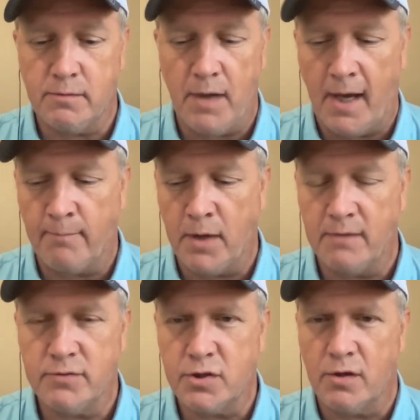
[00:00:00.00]
I'm
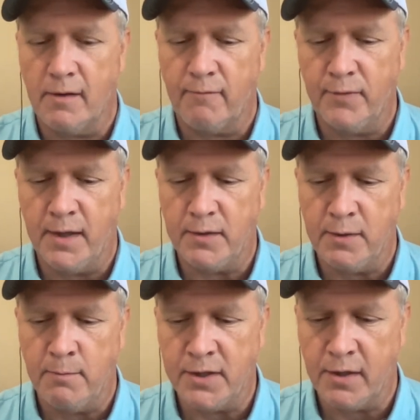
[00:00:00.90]
not sure that the
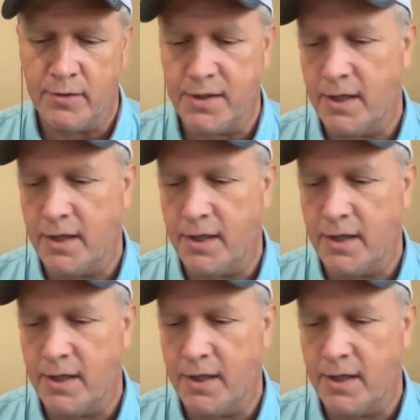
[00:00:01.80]
materials